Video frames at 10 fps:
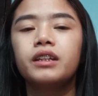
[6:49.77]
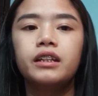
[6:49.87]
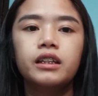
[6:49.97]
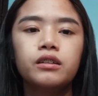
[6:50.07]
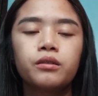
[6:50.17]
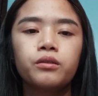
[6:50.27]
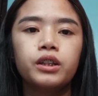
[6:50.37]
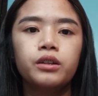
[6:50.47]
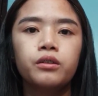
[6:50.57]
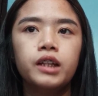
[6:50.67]
tinigil
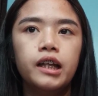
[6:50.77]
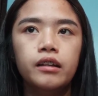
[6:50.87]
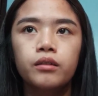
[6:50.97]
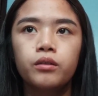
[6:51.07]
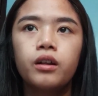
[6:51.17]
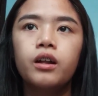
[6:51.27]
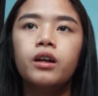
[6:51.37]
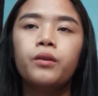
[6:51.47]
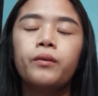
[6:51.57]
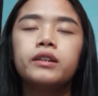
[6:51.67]
ko na yon and
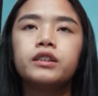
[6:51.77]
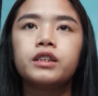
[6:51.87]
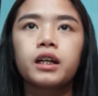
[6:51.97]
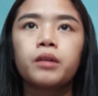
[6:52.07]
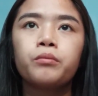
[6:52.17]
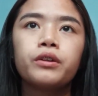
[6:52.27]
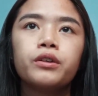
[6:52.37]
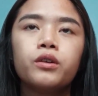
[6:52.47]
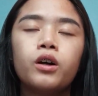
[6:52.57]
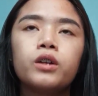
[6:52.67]
got a checkup
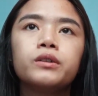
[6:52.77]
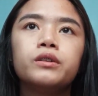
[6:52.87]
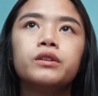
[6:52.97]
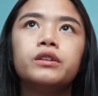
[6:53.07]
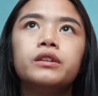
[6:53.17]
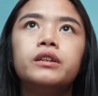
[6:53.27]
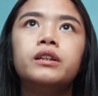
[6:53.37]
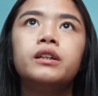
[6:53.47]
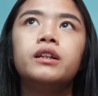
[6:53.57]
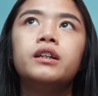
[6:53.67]
with a doctor,
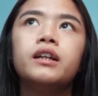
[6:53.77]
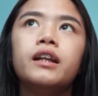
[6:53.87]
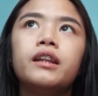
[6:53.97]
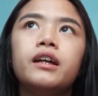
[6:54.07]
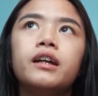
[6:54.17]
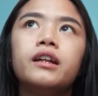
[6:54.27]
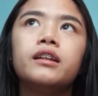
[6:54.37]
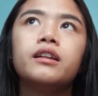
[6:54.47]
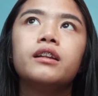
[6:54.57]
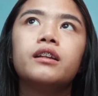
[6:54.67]
and
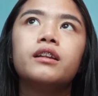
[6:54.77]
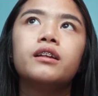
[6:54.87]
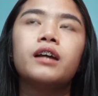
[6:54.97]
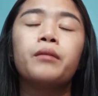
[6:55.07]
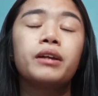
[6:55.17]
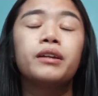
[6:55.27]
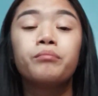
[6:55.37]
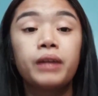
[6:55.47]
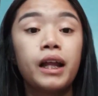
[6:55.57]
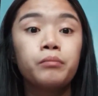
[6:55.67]
then I
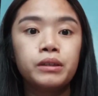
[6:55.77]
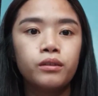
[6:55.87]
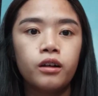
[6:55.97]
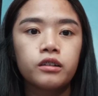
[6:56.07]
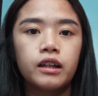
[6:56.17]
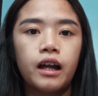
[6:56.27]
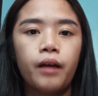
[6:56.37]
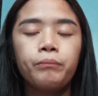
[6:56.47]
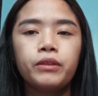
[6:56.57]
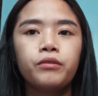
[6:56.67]
mean Penelope's
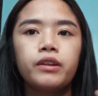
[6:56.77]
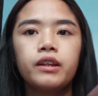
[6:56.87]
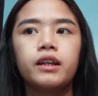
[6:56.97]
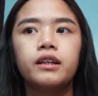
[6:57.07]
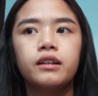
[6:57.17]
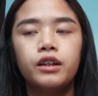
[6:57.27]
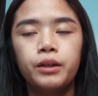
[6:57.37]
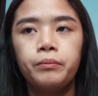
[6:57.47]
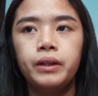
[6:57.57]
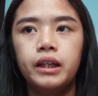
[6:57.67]
doctor with
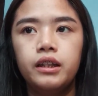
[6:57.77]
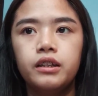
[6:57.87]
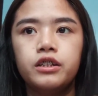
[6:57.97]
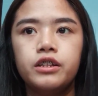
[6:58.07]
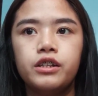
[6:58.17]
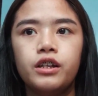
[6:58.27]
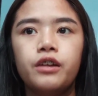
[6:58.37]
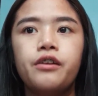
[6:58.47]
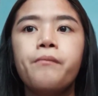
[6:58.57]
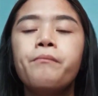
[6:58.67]
her
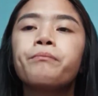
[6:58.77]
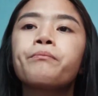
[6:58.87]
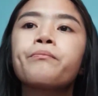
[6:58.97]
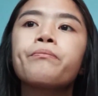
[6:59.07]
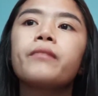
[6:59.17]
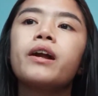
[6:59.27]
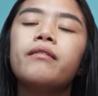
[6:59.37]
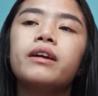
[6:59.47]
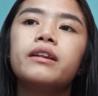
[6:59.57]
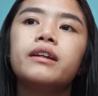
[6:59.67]
pediatrician,
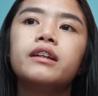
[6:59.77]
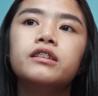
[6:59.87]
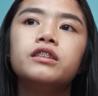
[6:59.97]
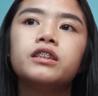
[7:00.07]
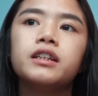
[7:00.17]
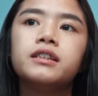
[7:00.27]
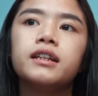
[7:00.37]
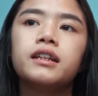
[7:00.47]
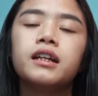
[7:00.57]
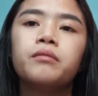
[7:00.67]
and then he
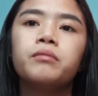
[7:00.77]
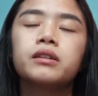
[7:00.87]
suggested na